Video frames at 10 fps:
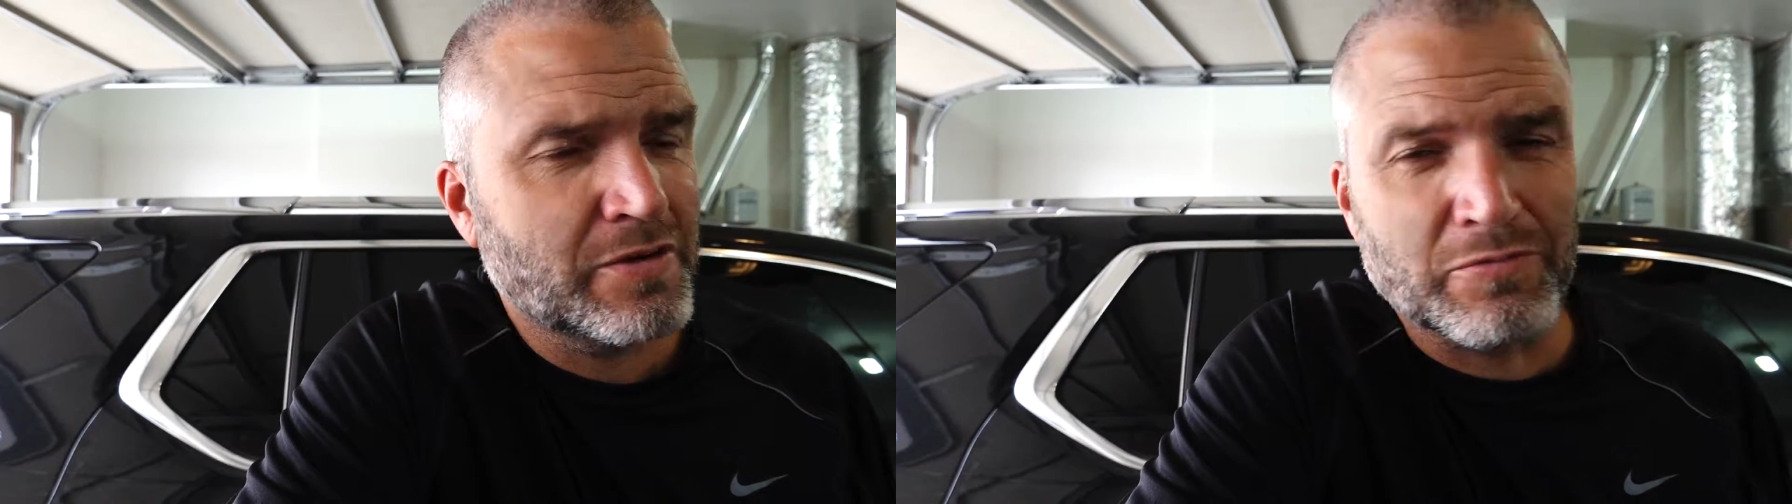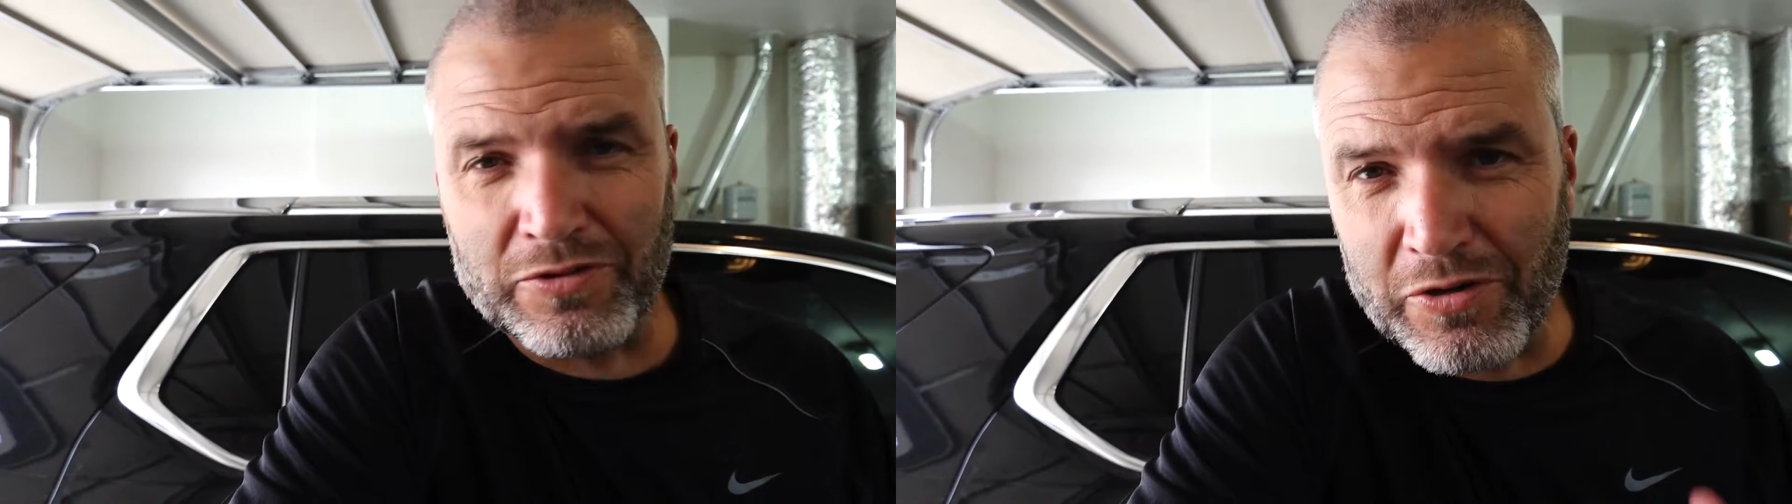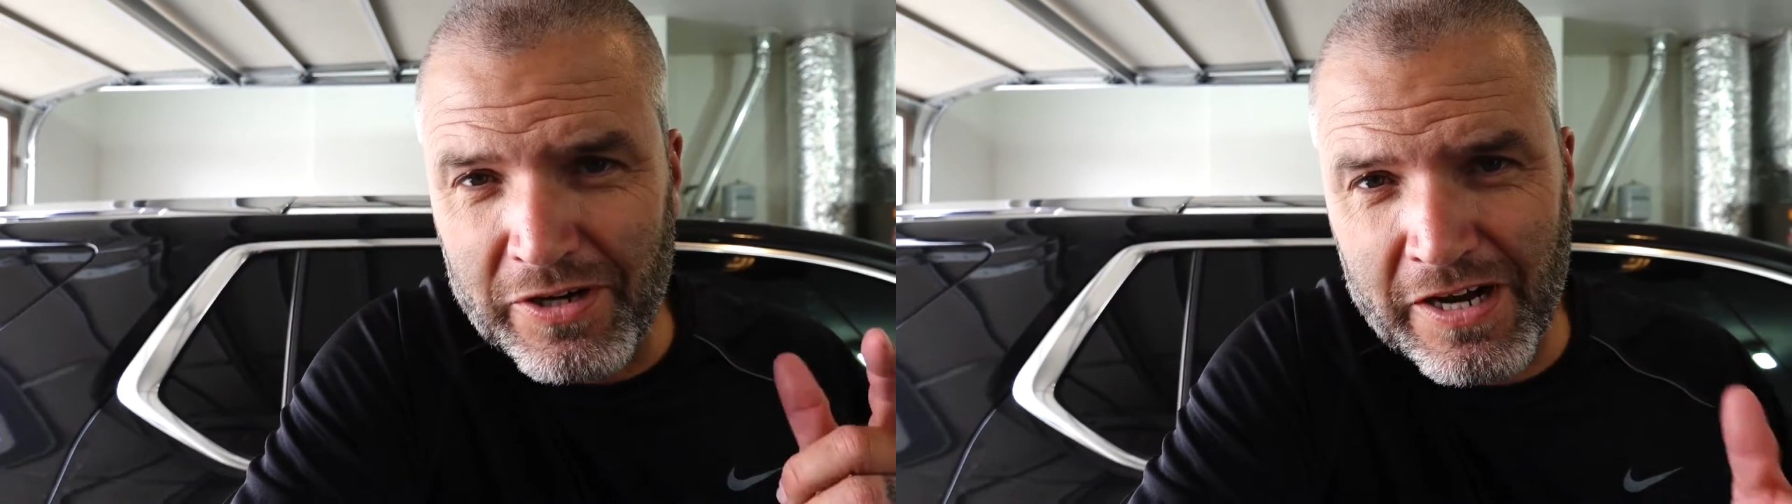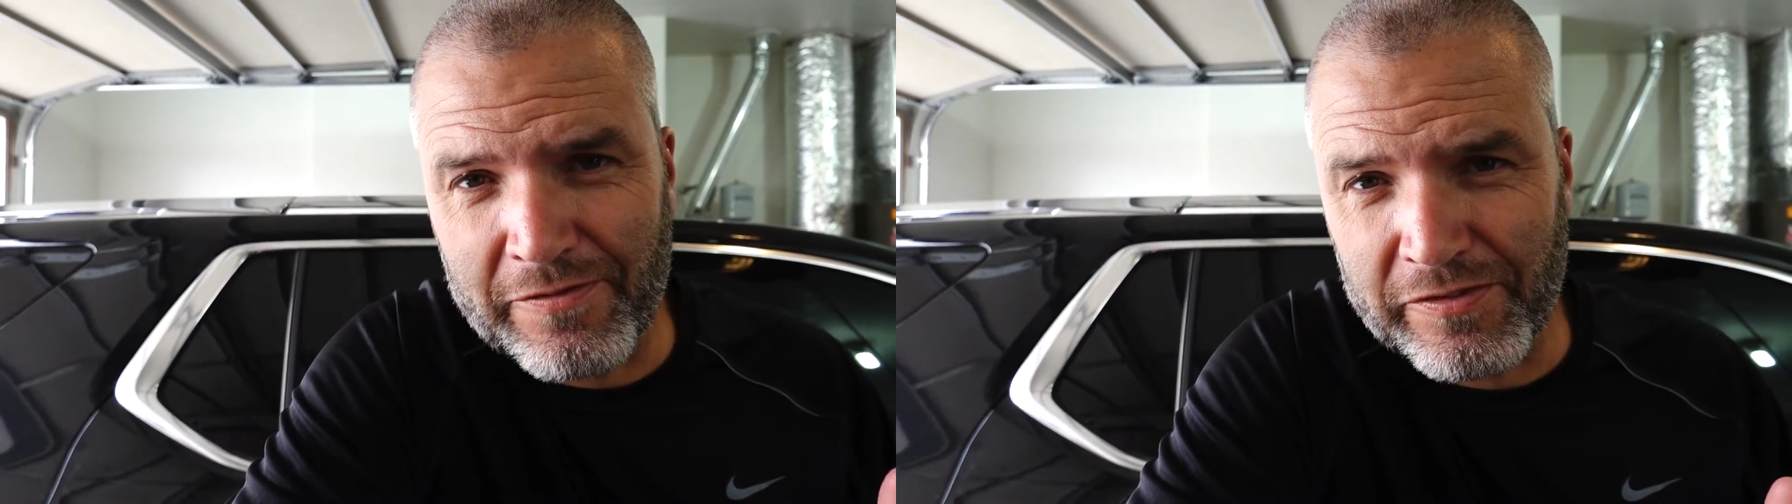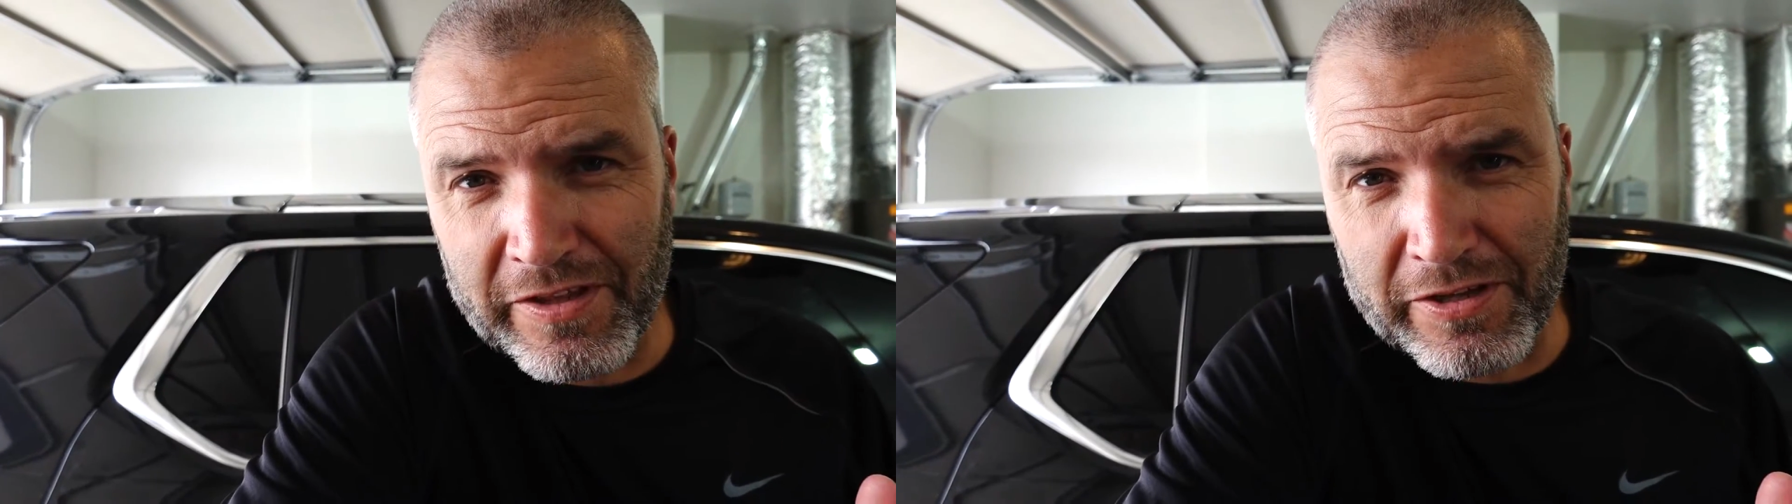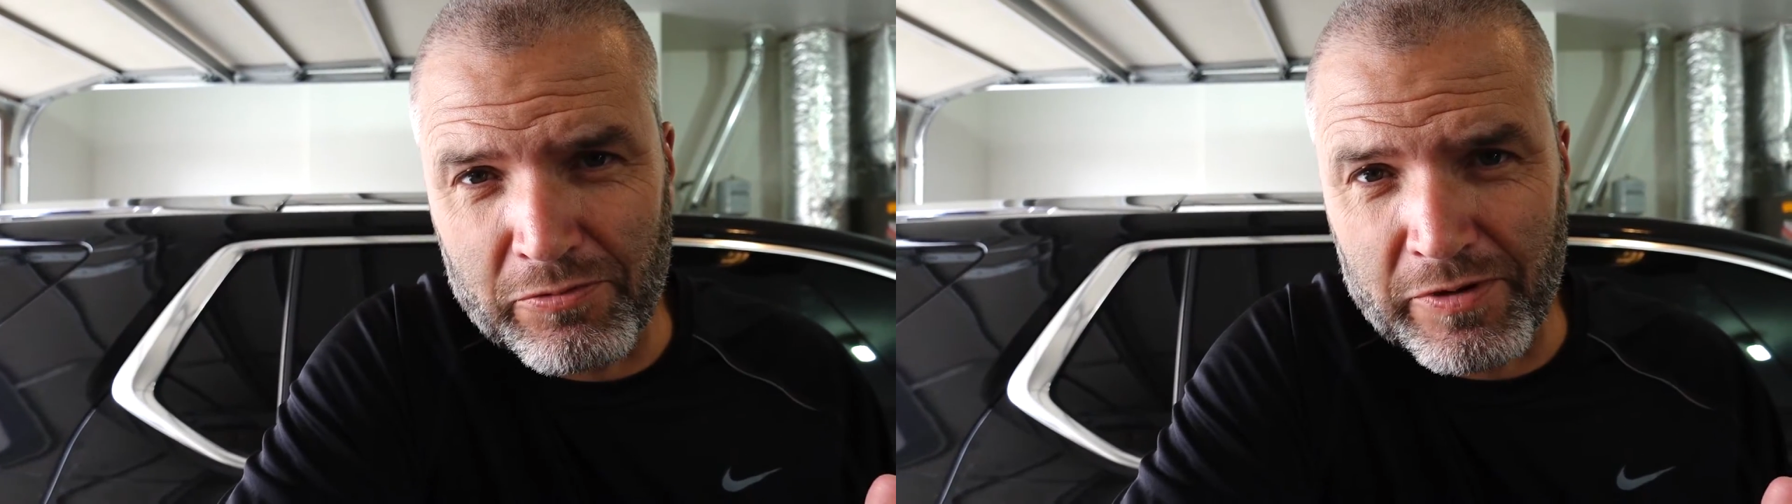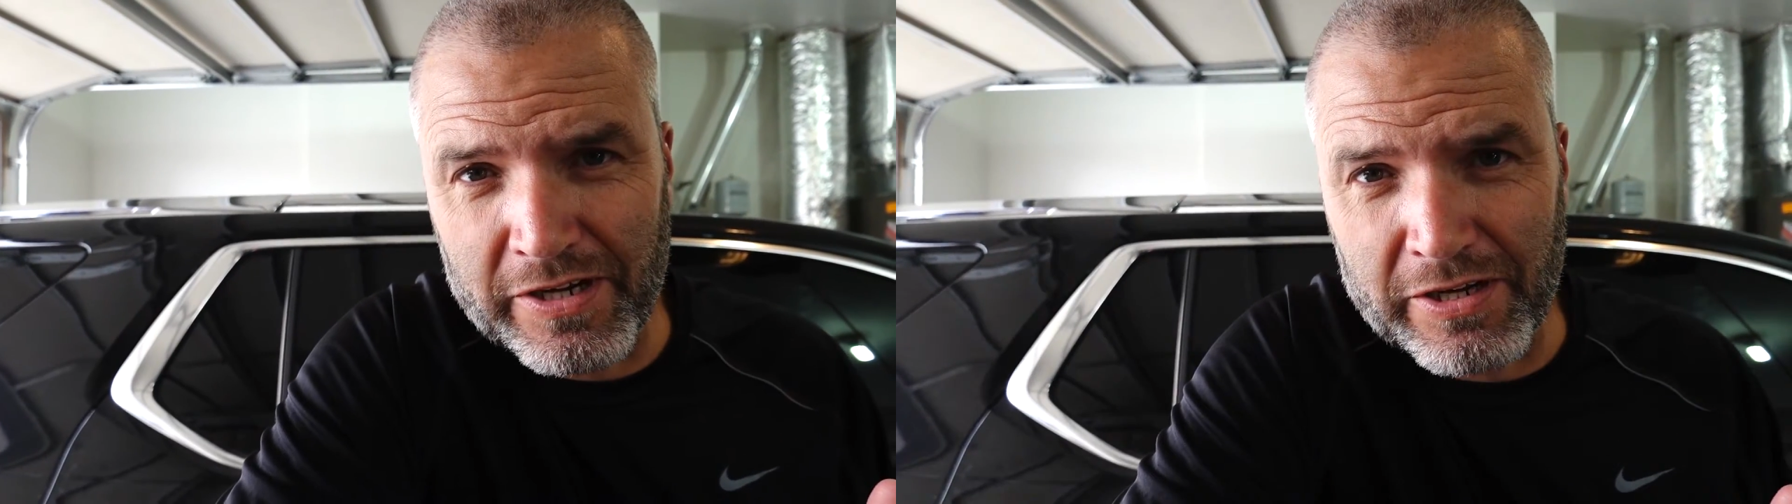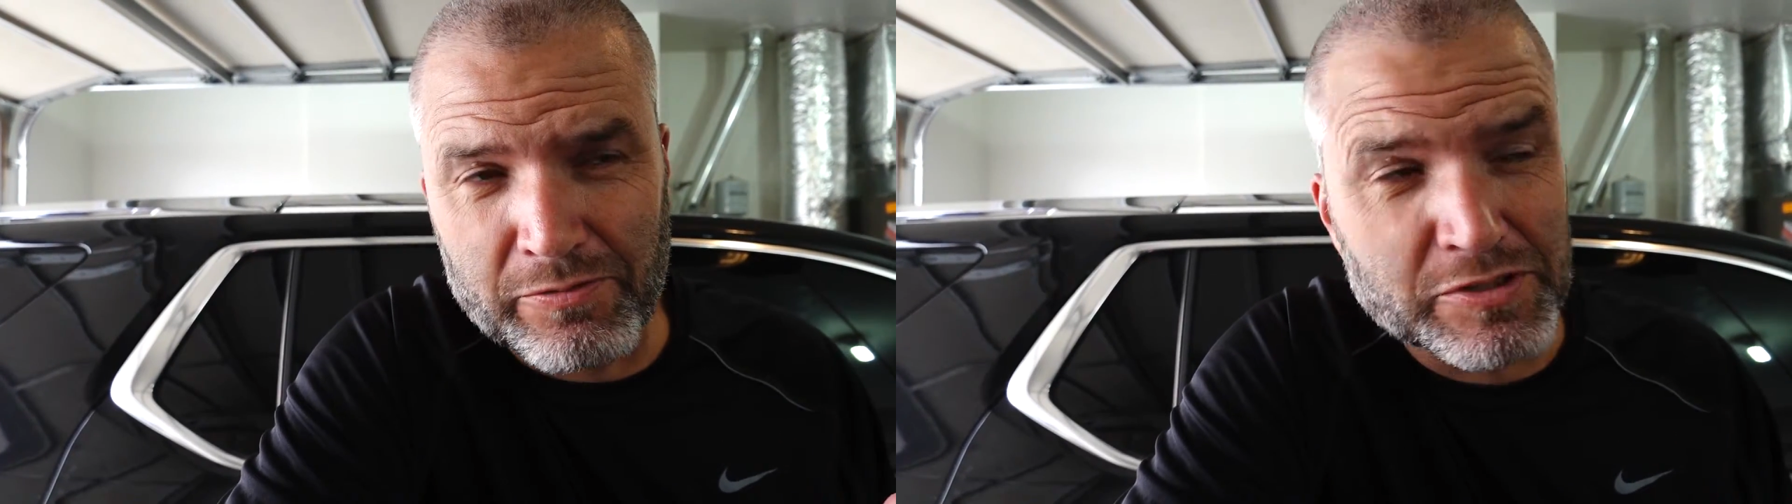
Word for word: We're loading everything in the rig.